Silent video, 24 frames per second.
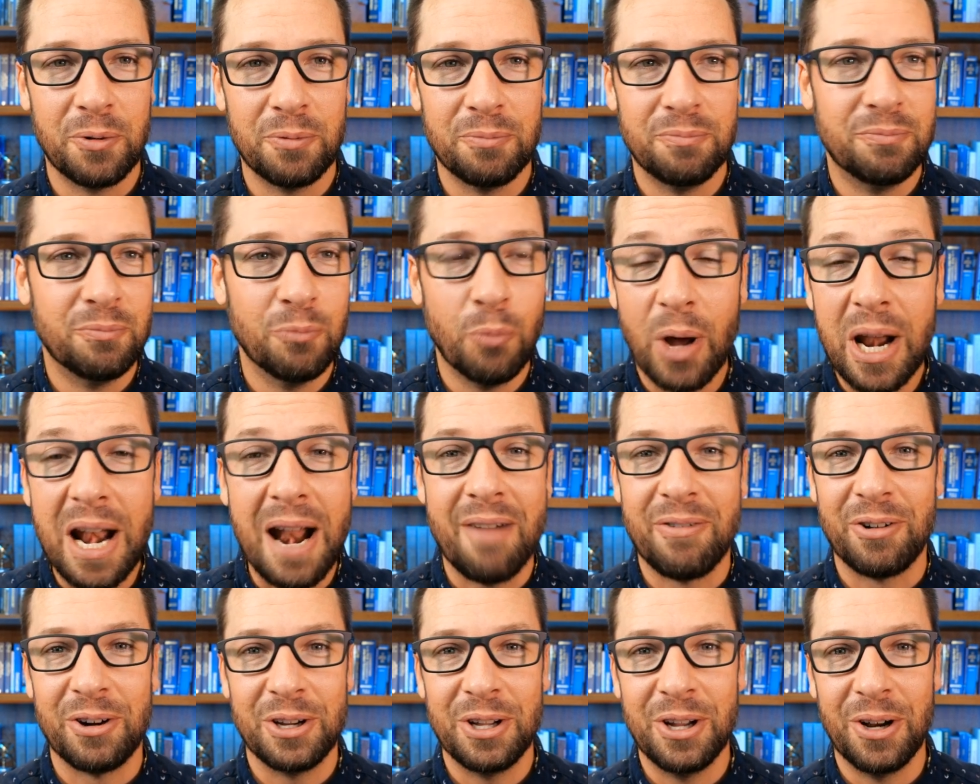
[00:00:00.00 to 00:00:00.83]

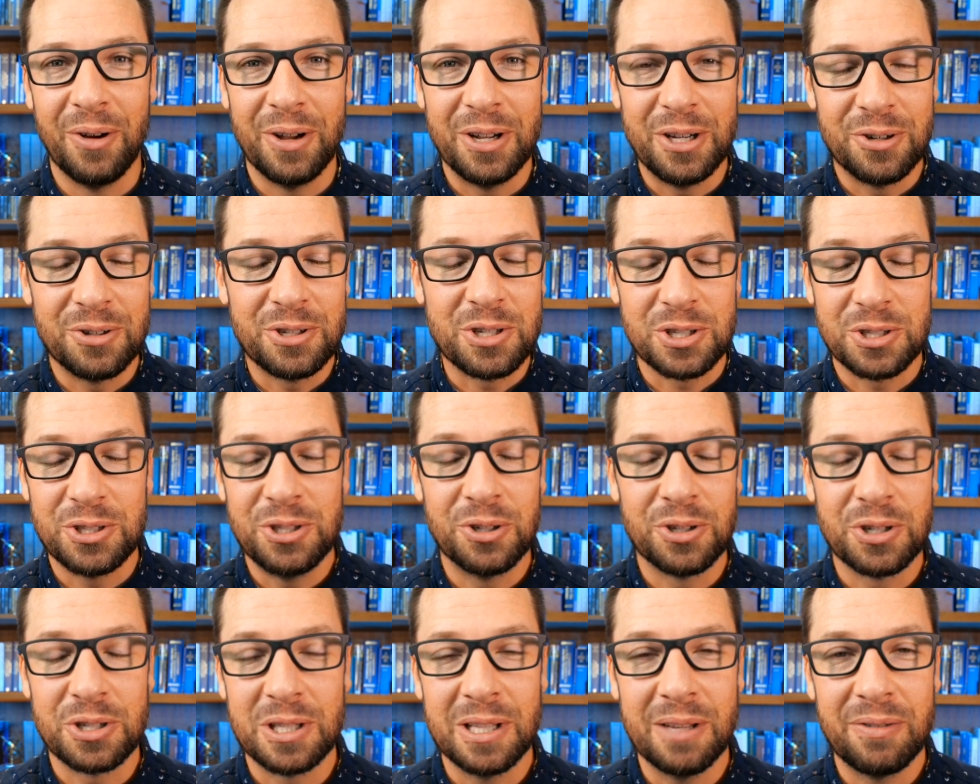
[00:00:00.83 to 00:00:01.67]
whatever, you know, and you're
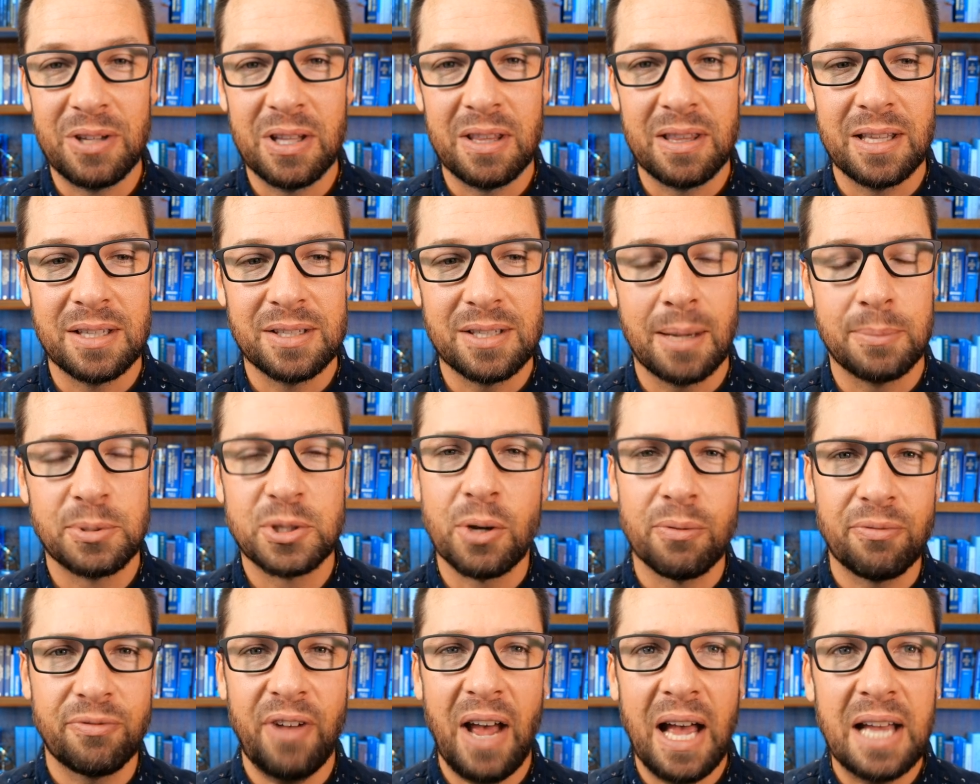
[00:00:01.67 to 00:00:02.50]
just lifting things up. So
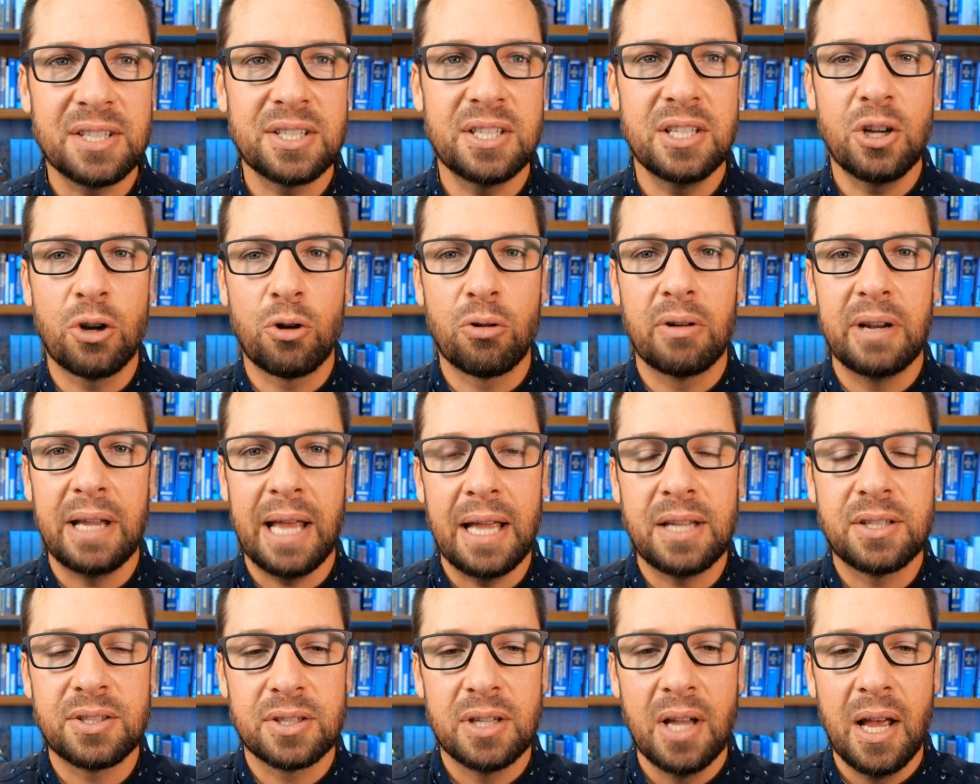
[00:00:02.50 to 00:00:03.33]
fasting
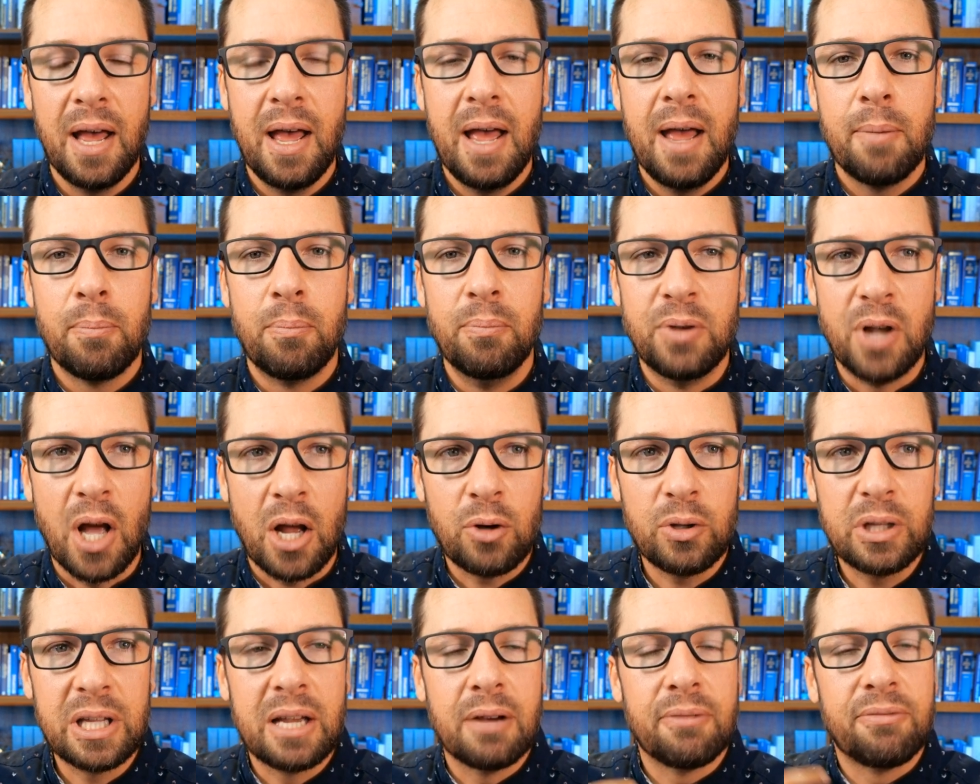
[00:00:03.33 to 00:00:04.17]
creates not
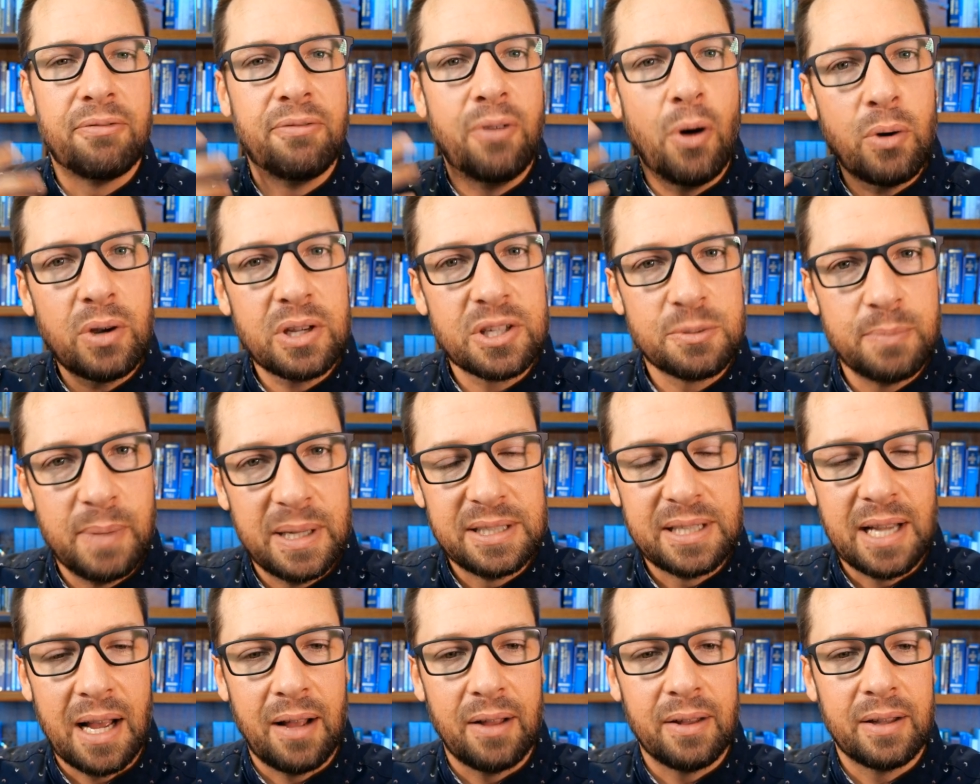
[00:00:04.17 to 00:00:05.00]
only a focus
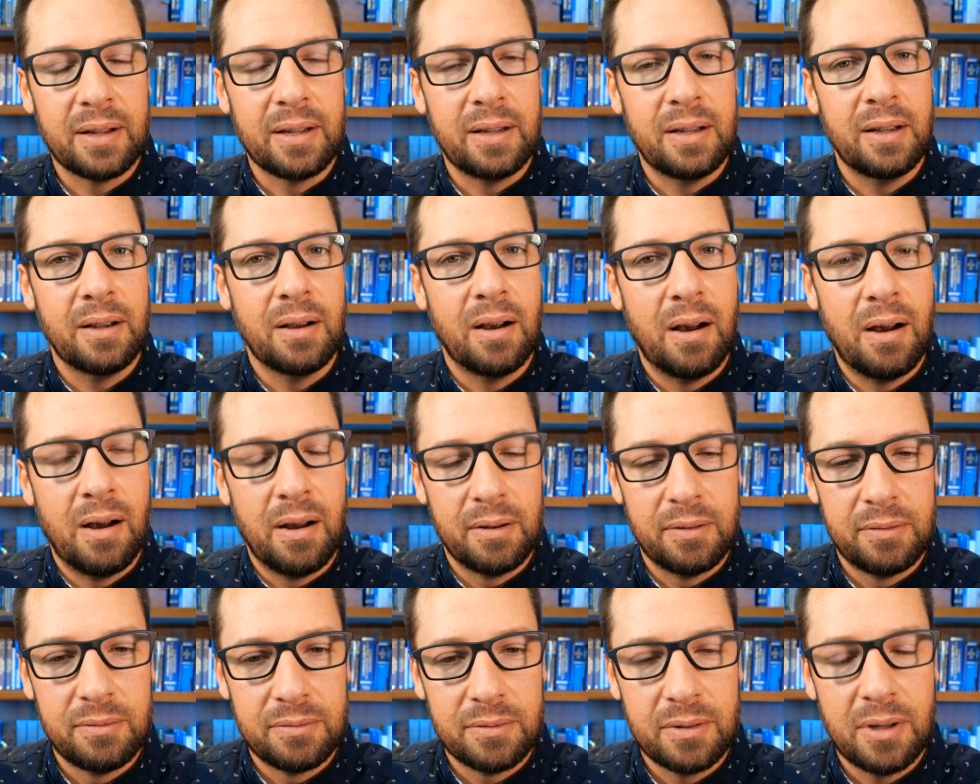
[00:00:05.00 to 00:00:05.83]
mentality
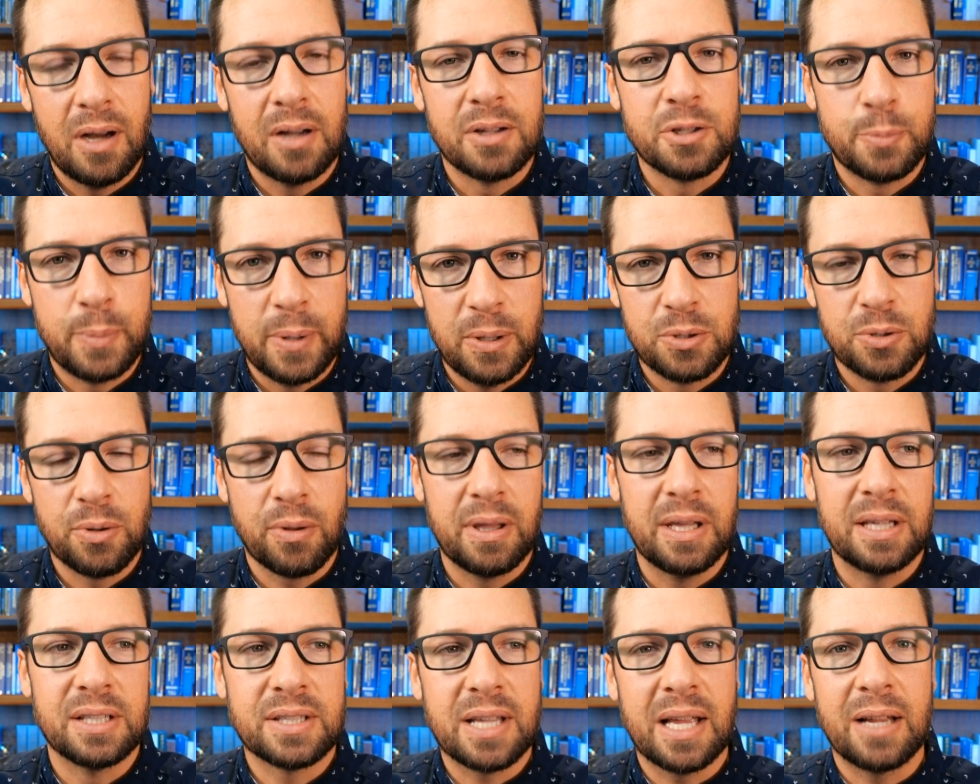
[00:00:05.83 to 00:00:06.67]
on spiritual
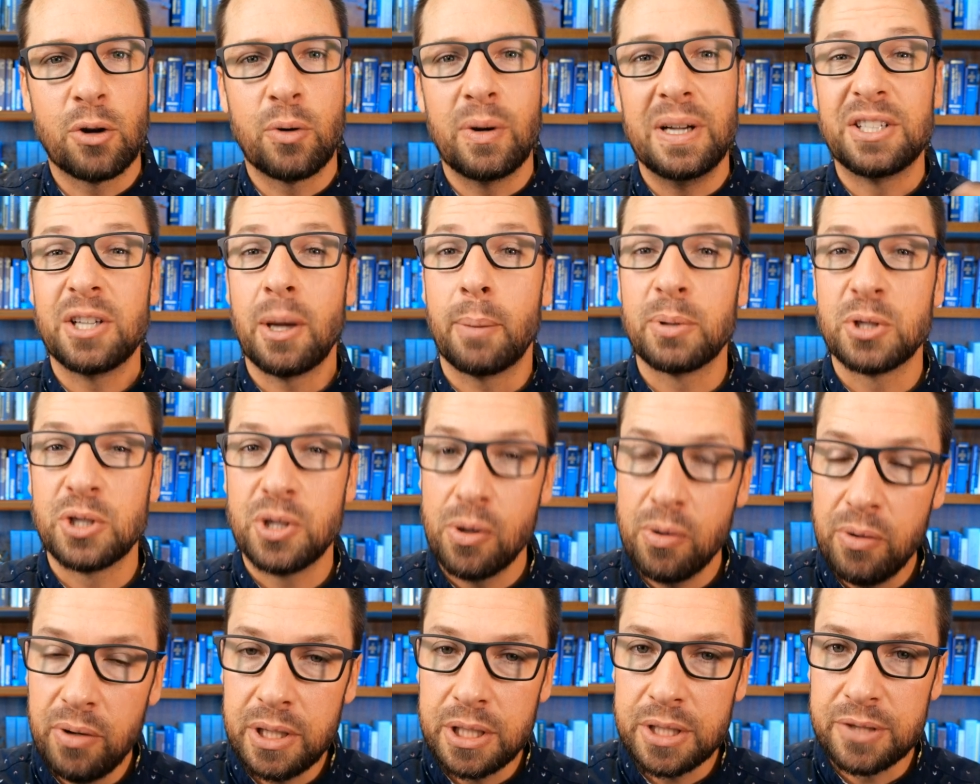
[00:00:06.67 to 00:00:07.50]
things, it creates
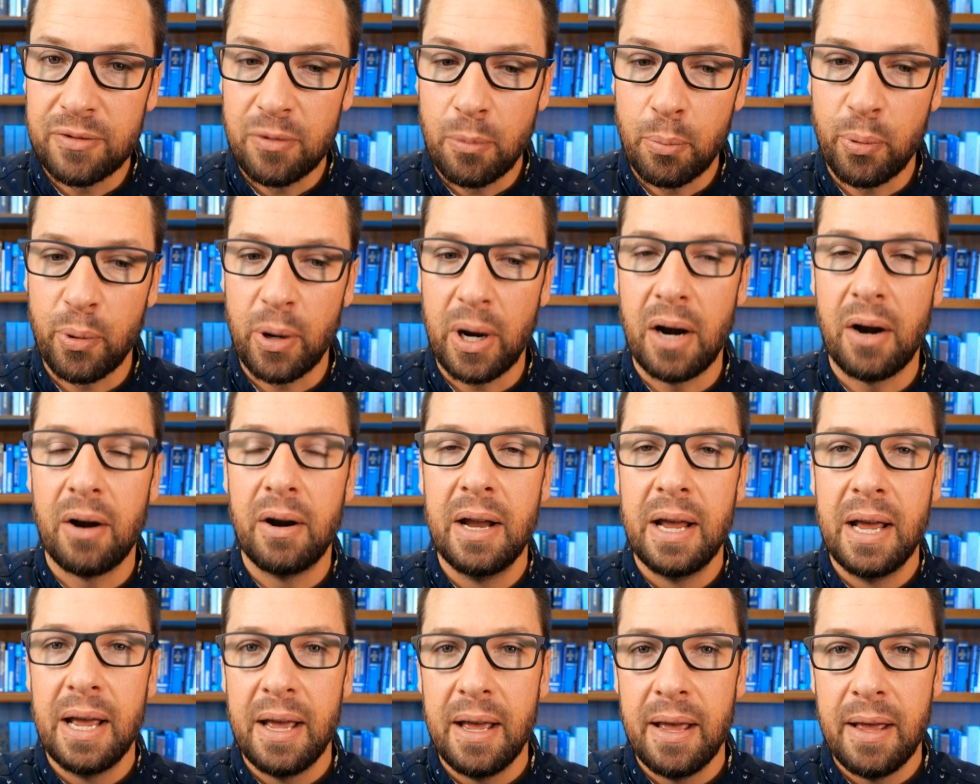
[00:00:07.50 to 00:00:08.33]
opportunities for prayer
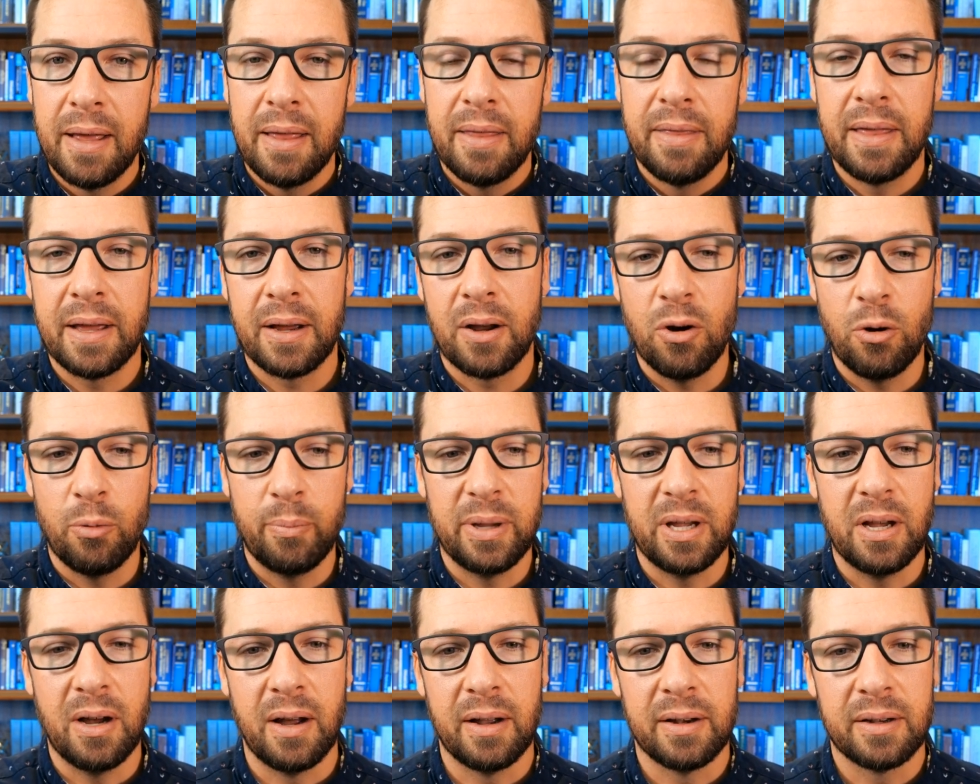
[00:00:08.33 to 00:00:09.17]
that go
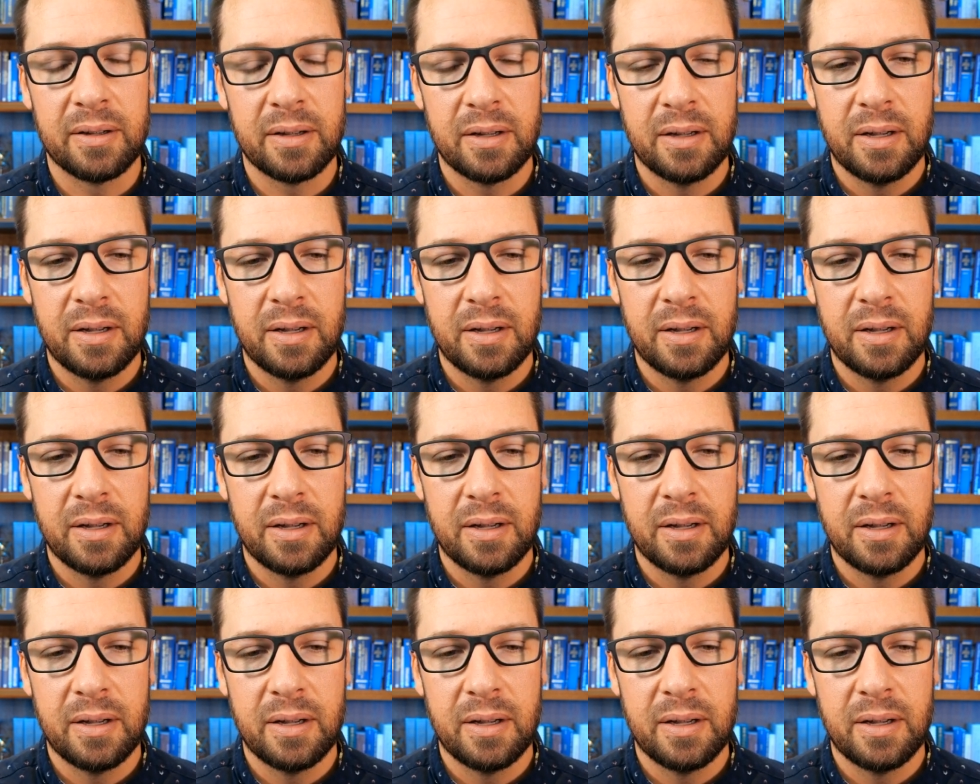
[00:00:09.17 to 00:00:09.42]
beyond,